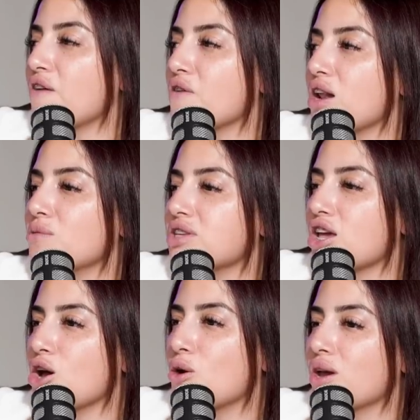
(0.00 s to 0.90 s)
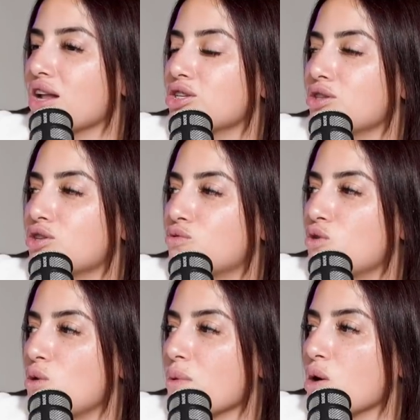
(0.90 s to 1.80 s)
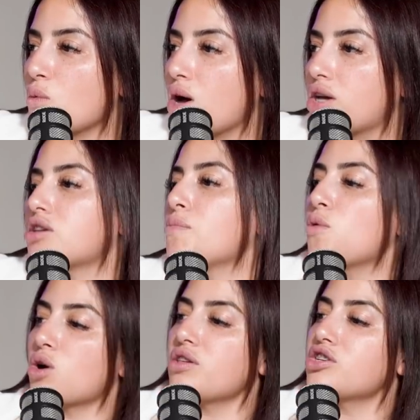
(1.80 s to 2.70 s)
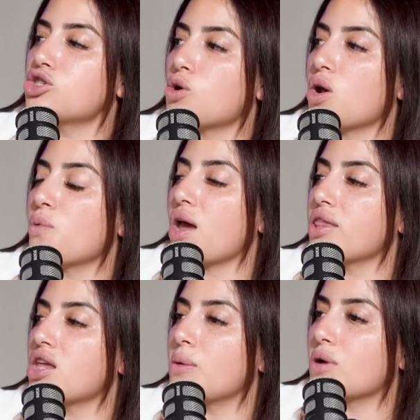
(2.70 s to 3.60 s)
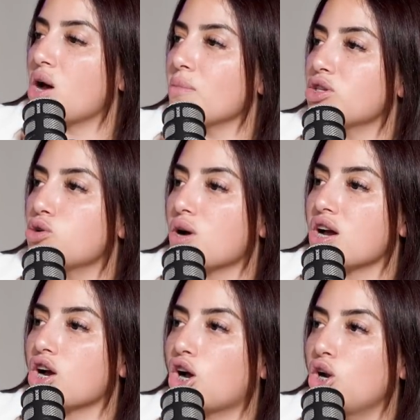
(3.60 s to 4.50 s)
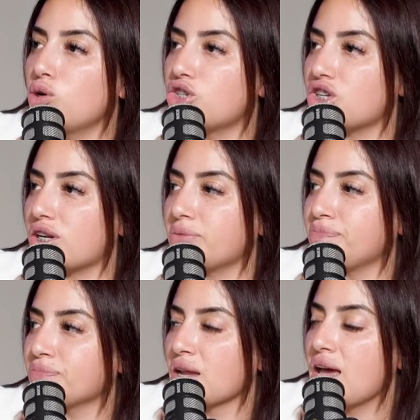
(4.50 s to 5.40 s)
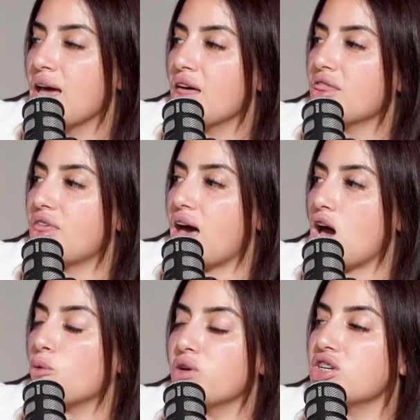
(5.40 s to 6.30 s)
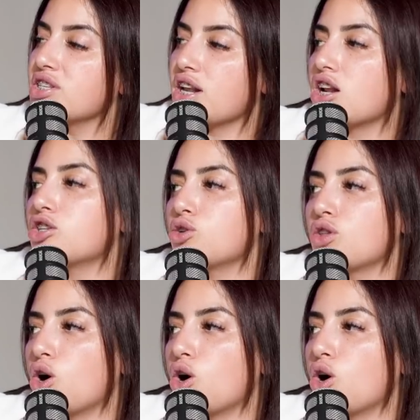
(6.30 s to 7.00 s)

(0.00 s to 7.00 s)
finally was like, yo, you're going to do this room or what? More of the story, we ended up coming to a conclusion that we just needed to do the